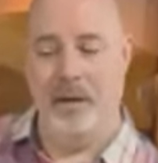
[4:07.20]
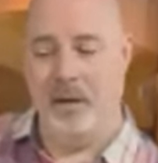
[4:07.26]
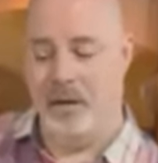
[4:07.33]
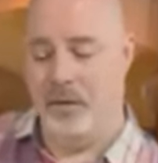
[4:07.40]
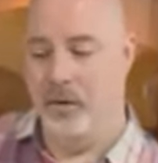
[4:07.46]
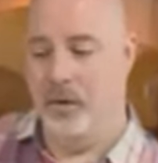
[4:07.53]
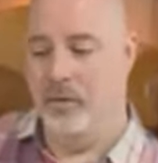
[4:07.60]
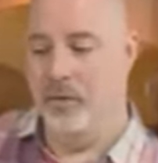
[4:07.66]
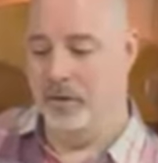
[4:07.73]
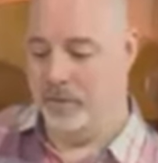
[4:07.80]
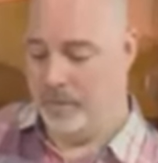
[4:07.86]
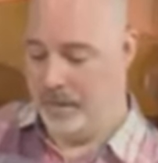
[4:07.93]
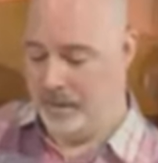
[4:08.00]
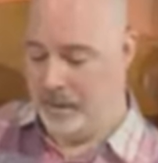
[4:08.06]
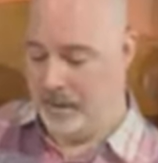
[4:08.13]
You've just
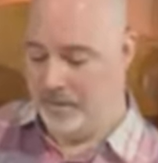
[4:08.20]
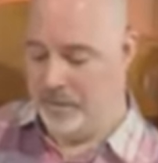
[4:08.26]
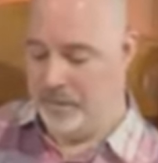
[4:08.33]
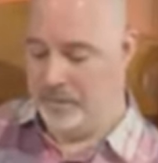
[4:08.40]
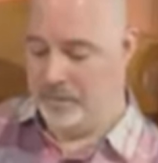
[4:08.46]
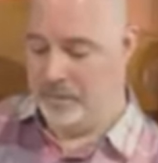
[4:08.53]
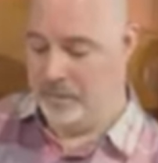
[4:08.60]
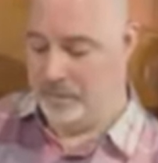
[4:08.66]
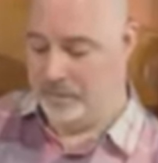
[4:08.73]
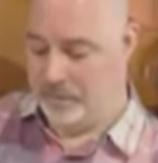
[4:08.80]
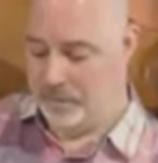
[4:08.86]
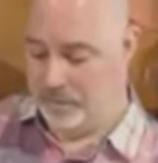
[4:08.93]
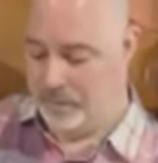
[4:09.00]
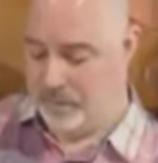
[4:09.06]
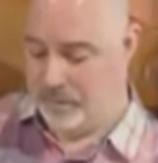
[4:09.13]
been given
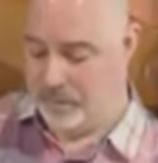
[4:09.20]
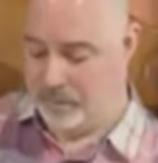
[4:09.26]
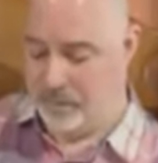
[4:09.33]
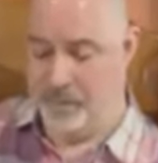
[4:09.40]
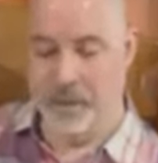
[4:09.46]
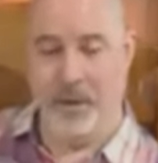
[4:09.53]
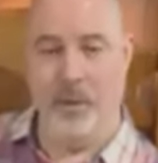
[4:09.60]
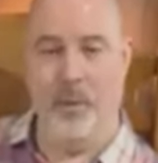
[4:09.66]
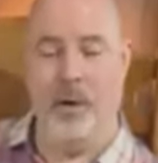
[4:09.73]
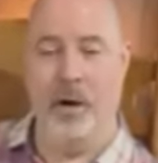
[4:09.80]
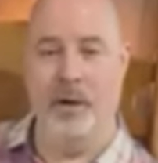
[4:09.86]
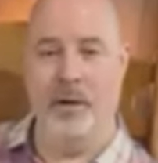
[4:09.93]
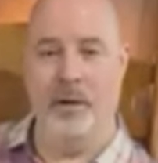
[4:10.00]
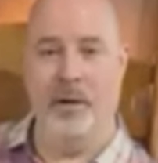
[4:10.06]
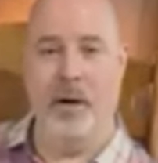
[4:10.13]
some bitter wine
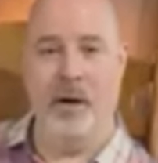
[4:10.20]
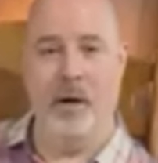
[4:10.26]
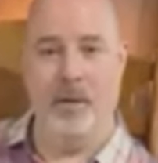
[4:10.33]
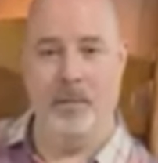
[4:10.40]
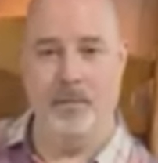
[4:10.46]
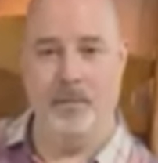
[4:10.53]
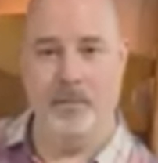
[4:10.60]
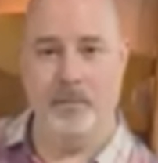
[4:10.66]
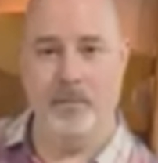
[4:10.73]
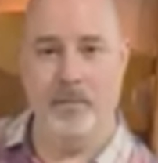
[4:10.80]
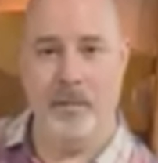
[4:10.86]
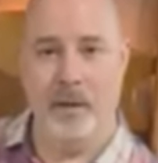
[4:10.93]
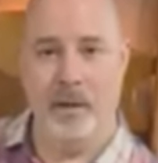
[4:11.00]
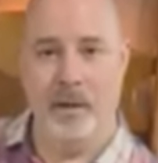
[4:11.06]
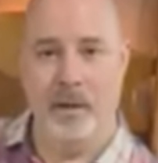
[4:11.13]
and gall
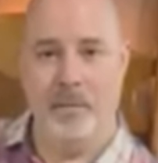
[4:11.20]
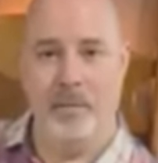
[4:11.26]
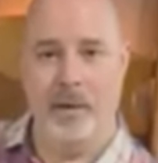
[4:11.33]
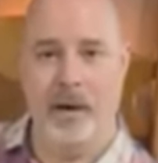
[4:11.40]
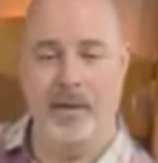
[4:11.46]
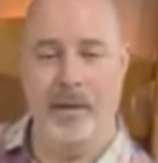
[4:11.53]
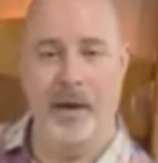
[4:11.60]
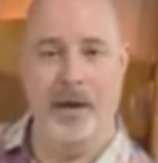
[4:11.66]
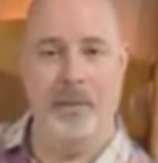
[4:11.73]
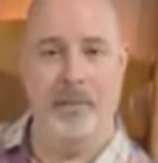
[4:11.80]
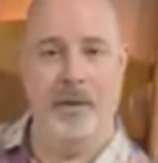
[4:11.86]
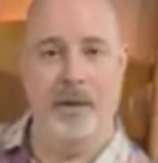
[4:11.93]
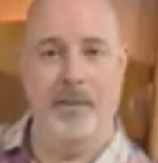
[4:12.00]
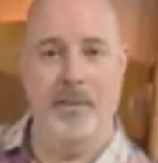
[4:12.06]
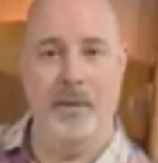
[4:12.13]
by the
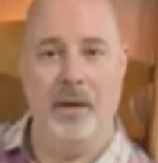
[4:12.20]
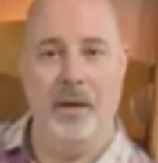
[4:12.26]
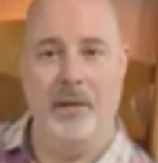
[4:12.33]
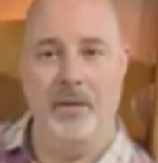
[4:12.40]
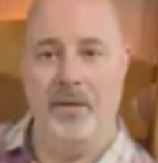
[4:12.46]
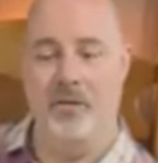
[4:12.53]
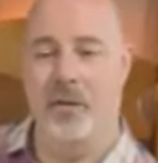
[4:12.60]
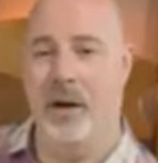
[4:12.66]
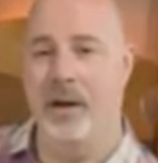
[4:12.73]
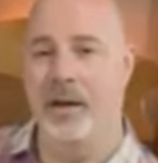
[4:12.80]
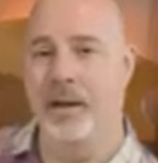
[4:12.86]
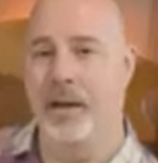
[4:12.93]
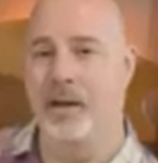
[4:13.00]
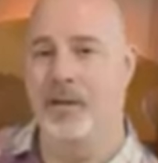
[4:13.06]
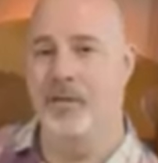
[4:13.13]
enemy to try to
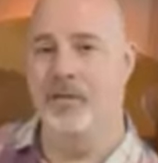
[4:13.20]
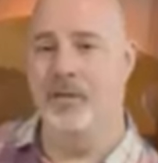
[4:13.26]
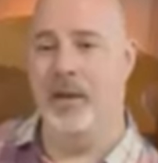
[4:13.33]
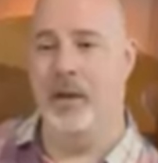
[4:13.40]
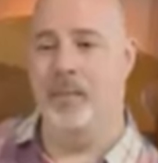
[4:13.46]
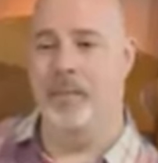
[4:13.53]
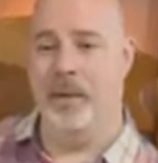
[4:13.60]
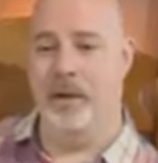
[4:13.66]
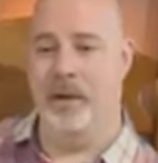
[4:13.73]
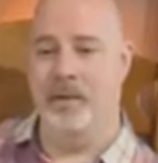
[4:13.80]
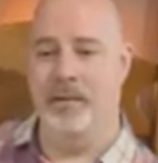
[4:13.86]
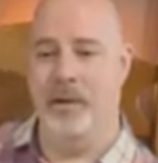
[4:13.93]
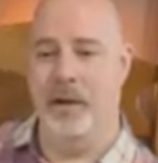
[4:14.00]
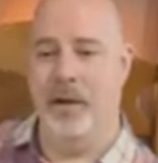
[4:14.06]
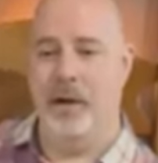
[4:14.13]
get you to that
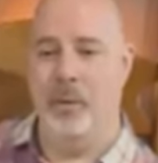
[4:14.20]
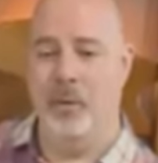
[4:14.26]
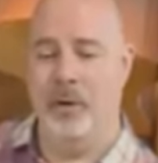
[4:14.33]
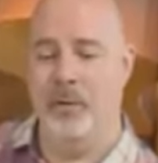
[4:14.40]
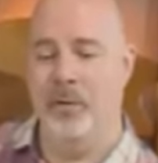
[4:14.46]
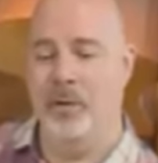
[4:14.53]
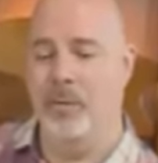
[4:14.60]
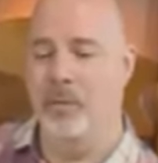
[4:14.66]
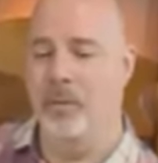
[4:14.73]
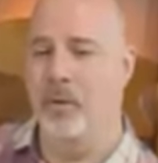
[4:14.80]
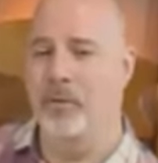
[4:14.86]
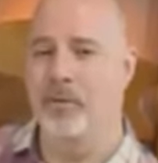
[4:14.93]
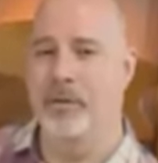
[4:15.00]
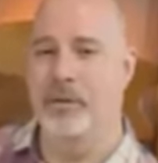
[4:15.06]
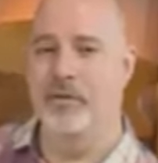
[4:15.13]
place where it
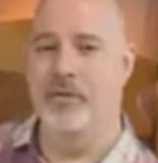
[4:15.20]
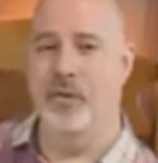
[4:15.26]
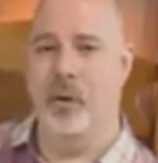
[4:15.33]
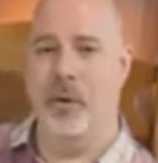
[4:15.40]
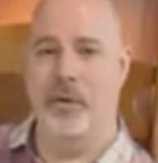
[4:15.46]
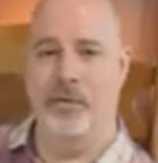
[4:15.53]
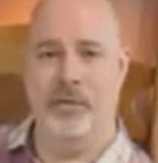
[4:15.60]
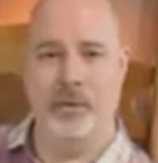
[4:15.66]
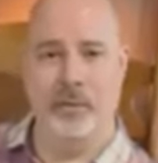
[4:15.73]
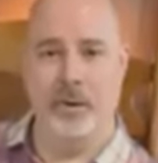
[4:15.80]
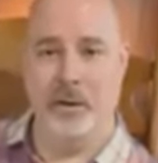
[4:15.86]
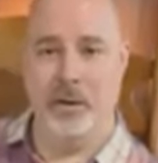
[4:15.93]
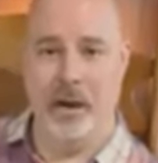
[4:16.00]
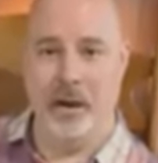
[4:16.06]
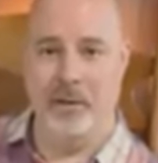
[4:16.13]
removes the joy from your
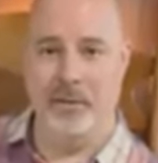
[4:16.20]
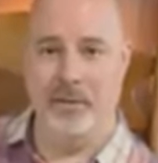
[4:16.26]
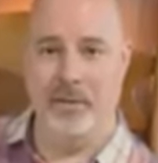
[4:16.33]
life.